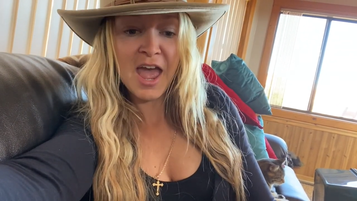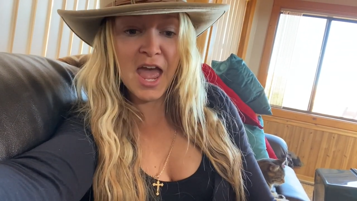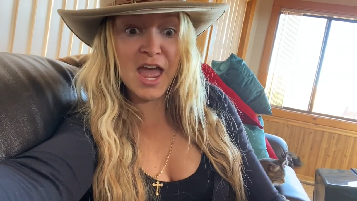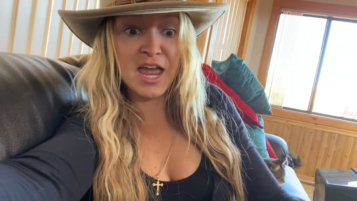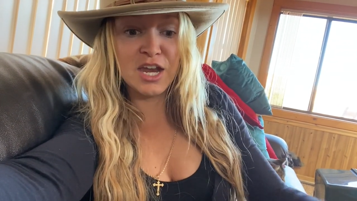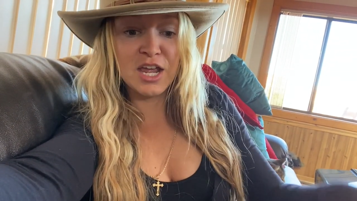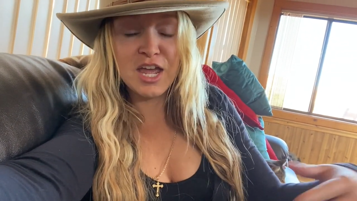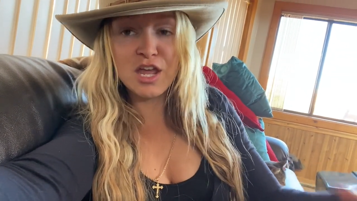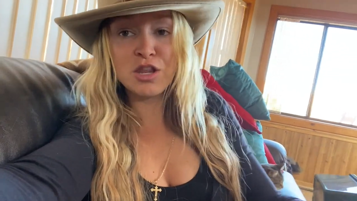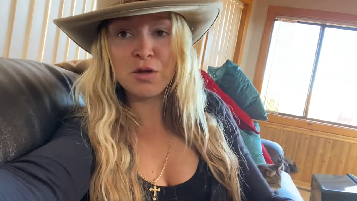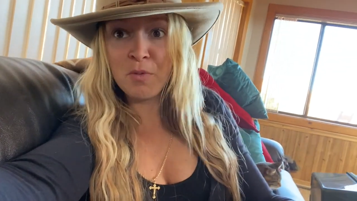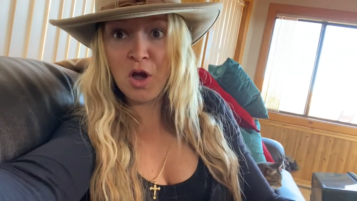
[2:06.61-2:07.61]
And
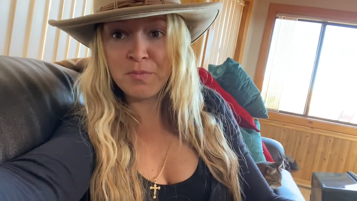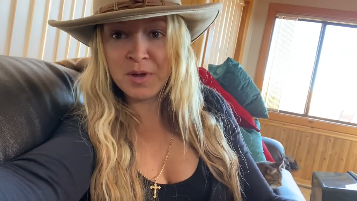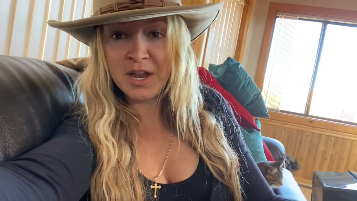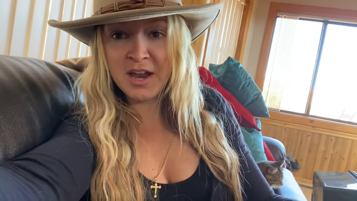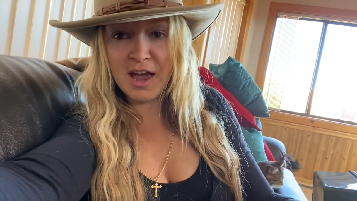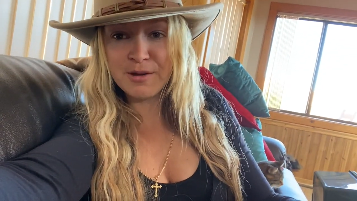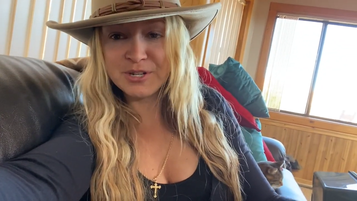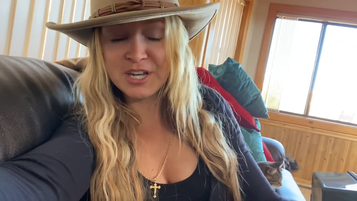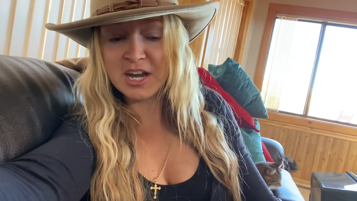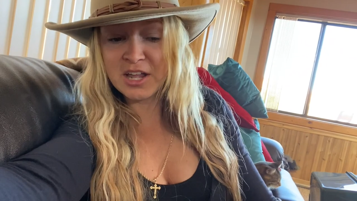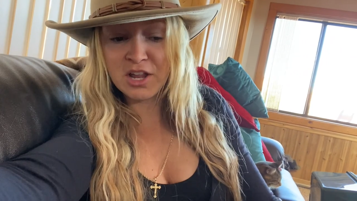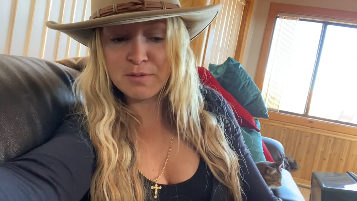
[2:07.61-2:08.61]
in the moment, I was
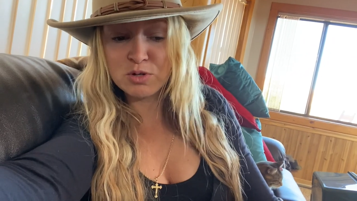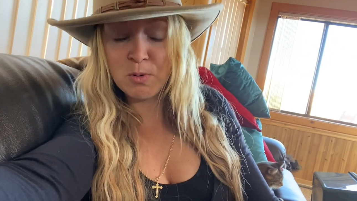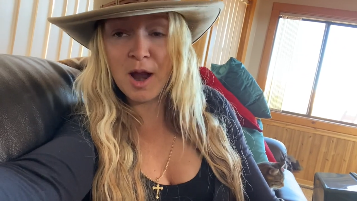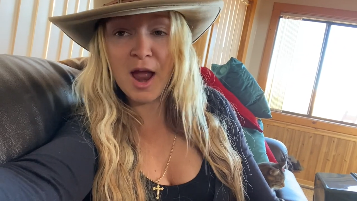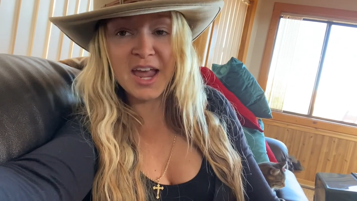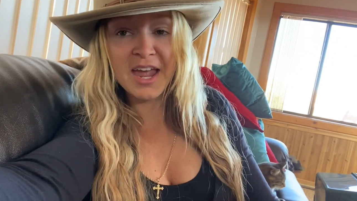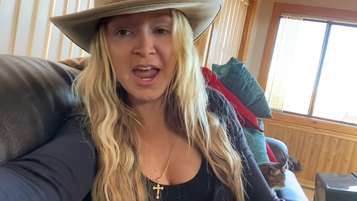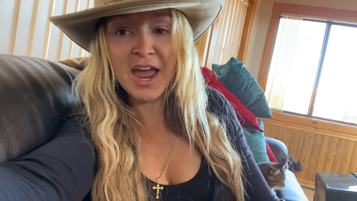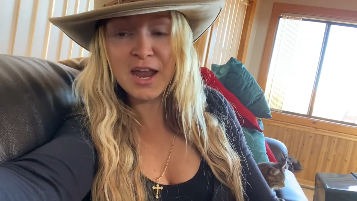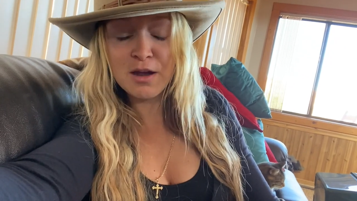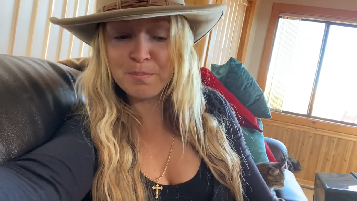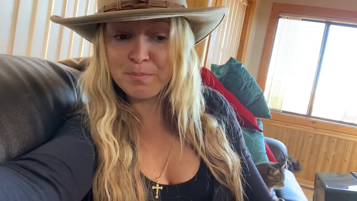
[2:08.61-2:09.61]
getting clips where I
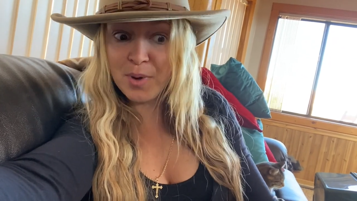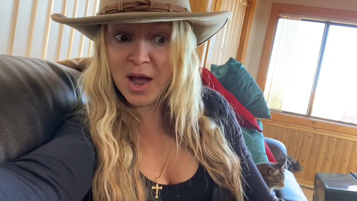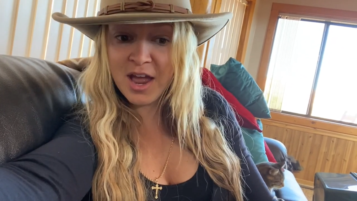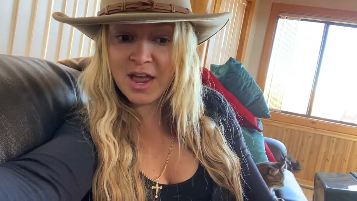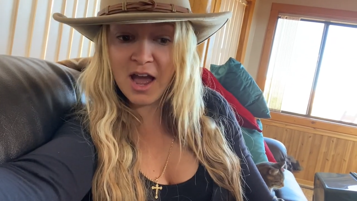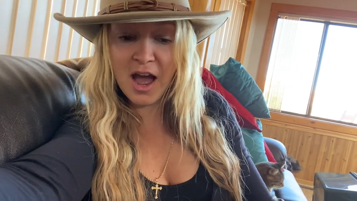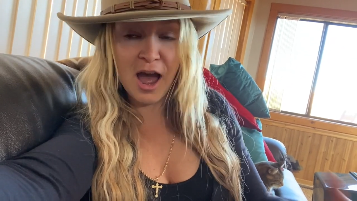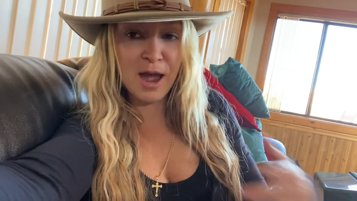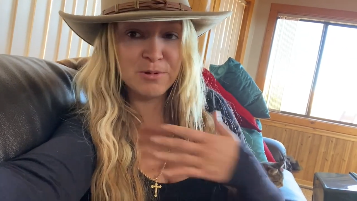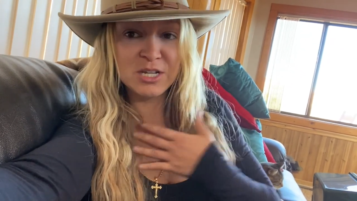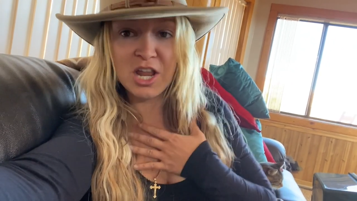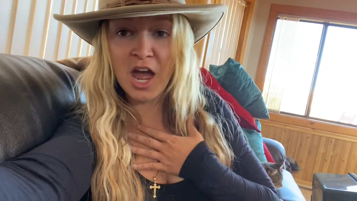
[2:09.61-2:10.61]
can, but I
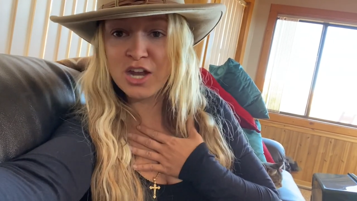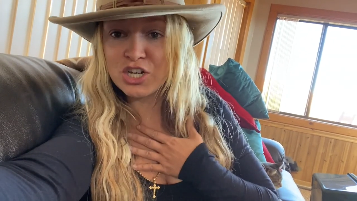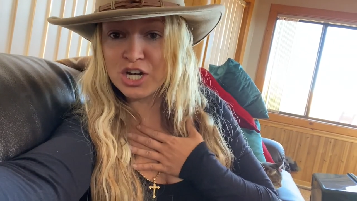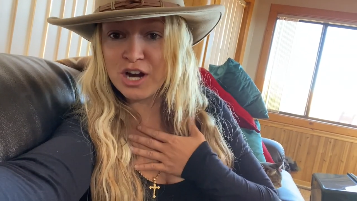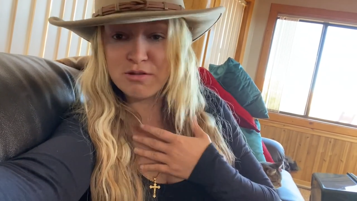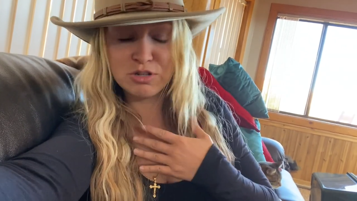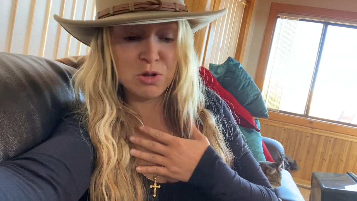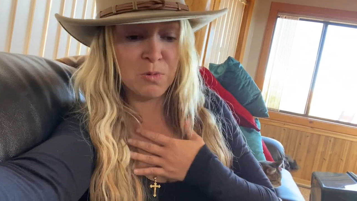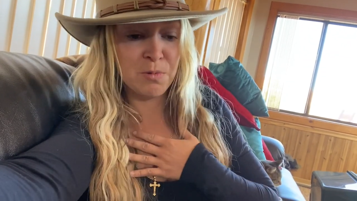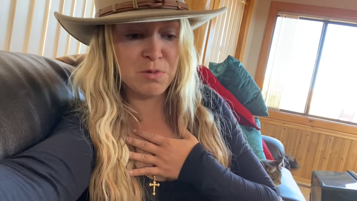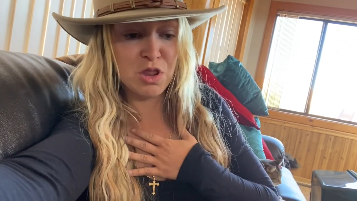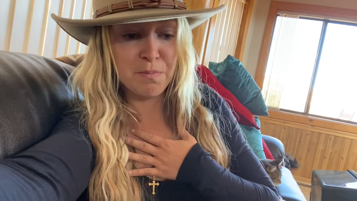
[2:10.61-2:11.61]
was the hunter. I was the
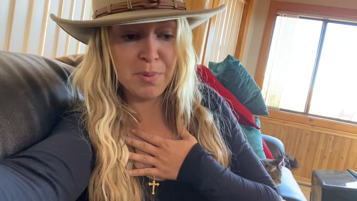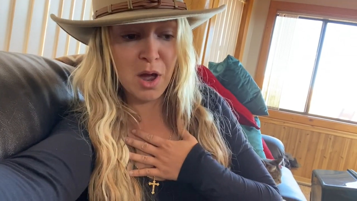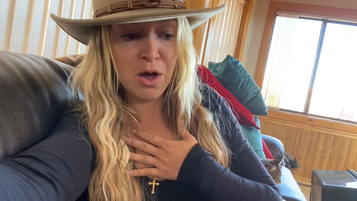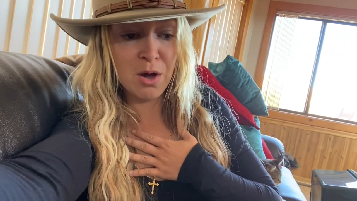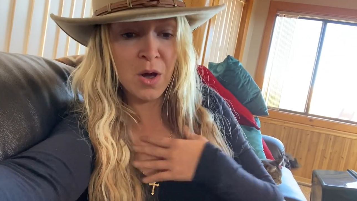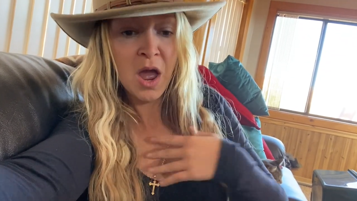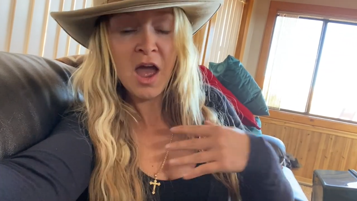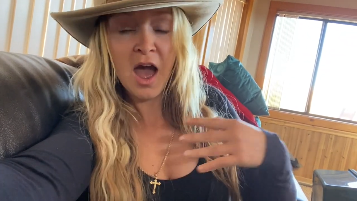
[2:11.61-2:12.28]
one with the bow.